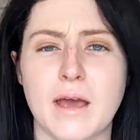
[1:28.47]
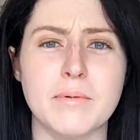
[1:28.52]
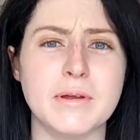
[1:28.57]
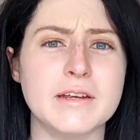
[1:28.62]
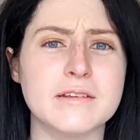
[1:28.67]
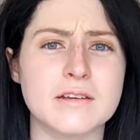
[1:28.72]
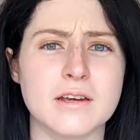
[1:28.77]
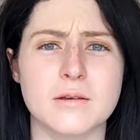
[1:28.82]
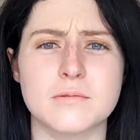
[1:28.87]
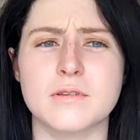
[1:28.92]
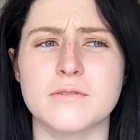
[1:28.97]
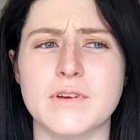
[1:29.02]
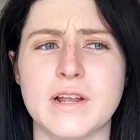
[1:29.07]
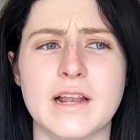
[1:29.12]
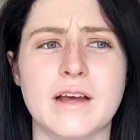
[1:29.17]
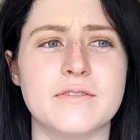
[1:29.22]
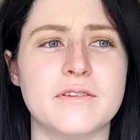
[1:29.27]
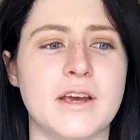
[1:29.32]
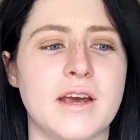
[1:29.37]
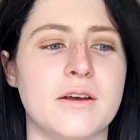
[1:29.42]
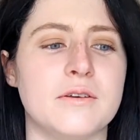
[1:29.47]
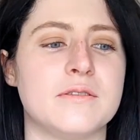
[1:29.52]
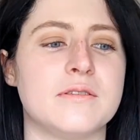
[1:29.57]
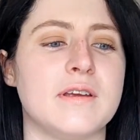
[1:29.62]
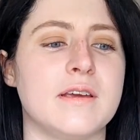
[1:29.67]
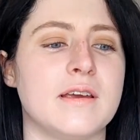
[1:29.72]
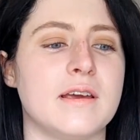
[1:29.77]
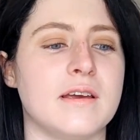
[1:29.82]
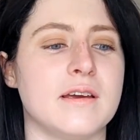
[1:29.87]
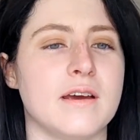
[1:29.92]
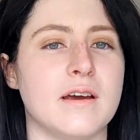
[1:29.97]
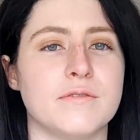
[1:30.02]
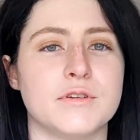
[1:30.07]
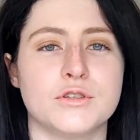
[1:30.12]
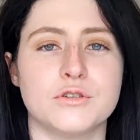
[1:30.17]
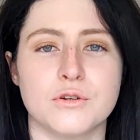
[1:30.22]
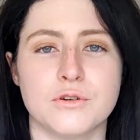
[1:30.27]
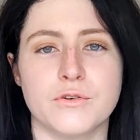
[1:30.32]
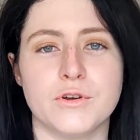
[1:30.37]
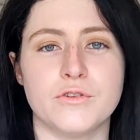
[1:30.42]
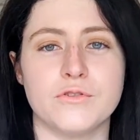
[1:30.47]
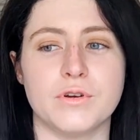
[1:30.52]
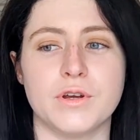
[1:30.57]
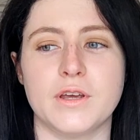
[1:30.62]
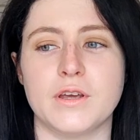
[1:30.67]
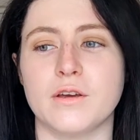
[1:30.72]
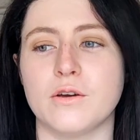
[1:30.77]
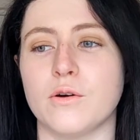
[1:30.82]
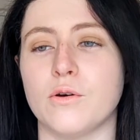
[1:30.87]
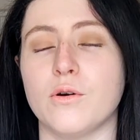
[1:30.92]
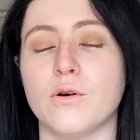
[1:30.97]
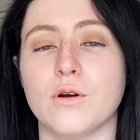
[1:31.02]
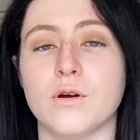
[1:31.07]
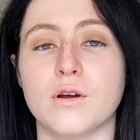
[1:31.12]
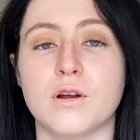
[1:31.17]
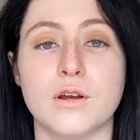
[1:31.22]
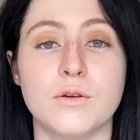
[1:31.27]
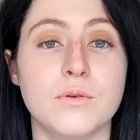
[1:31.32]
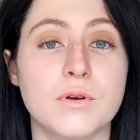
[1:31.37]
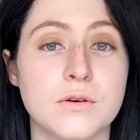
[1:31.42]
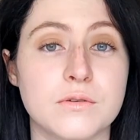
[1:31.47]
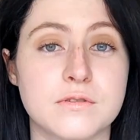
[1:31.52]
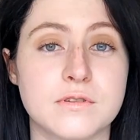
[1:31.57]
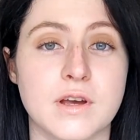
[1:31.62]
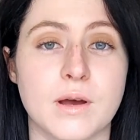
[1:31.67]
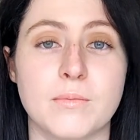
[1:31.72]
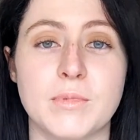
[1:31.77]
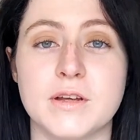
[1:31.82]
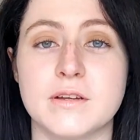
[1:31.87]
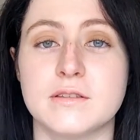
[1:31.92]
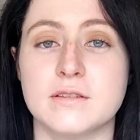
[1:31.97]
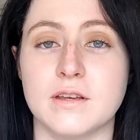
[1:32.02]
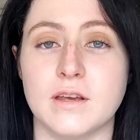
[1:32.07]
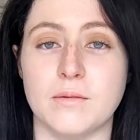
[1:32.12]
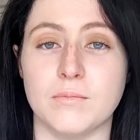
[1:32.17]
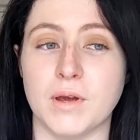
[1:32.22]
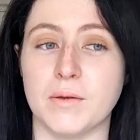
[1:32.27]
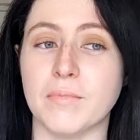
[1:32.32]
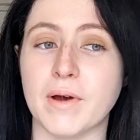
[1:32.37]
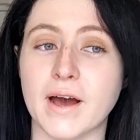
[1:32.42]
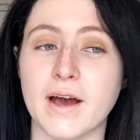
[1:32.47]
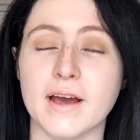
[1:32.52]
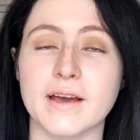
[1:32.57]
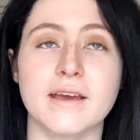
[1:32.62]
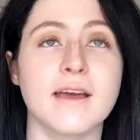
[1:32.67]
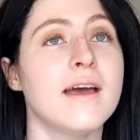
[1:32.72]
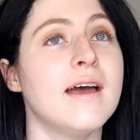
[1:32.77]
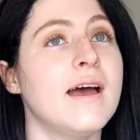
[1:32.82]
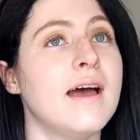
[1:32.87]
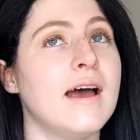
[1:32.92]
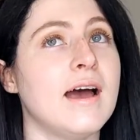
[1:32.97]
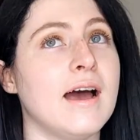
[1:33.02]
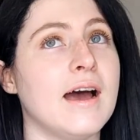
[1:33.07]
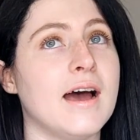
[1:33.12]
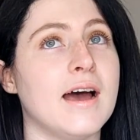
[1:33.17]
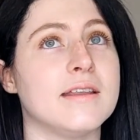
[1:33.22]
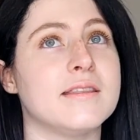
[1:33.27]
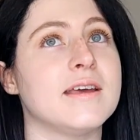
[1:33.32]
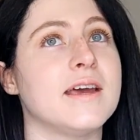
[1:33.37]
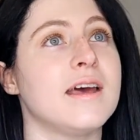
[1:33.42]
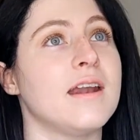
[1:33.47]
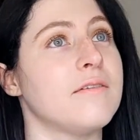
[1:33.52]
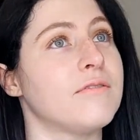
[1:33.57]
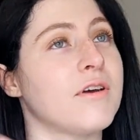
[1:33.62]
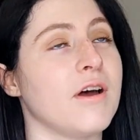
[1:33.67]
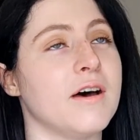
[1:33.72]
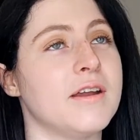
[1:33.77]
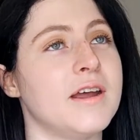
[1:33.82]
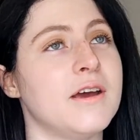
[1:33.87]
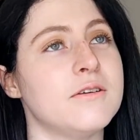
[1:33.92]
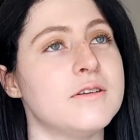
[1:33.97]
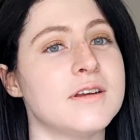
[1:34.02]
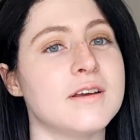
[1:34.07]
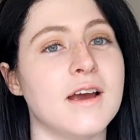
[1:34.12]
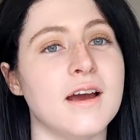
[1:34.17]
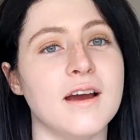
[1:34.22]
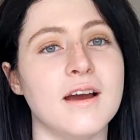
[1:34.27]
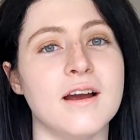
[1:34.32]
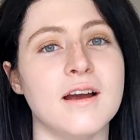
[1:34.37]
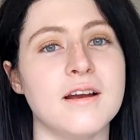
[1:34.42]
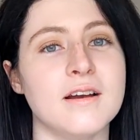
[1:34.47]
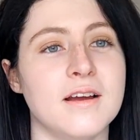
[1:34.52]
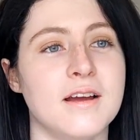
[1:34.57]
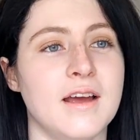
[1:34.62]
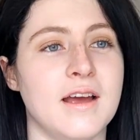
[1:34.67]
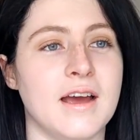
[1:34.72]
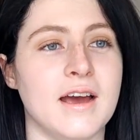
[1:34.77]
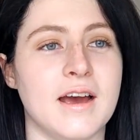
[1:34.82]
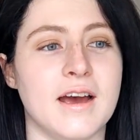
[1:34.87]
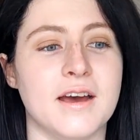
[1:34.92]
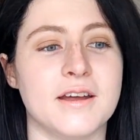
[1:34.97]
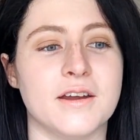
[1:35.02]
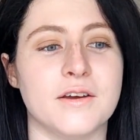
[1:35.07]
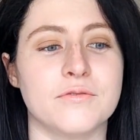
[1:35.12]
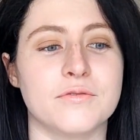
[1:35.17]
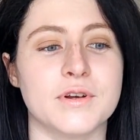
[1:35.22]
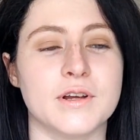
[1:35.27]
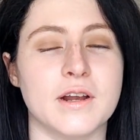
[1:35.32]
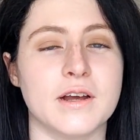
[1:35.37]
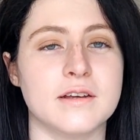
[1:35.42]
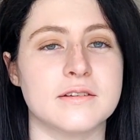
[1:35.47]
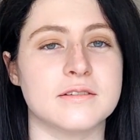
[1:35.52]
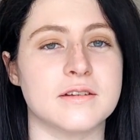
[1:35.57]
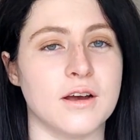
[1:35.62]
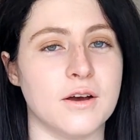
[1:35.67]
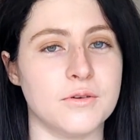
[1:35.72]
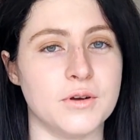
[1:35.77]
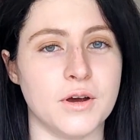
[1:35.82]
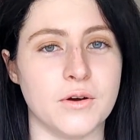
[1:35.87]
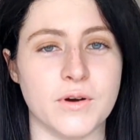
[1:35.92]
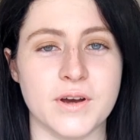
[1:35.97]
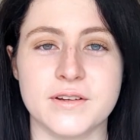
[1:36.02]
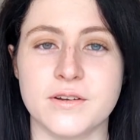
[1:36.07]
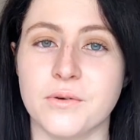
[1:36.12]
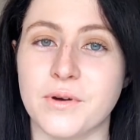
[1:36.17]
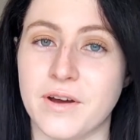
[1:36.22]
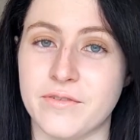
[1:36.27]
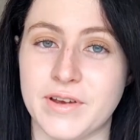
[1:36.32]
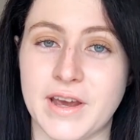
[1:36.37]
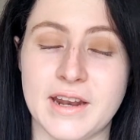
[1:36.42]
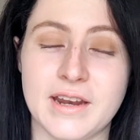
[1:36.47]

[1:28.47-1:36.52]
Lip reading: How many times have I left the house thinking I have a sugary drink or glucose tablets in my bag and then I've gotten out in the car and I've realized, oh no, I don't have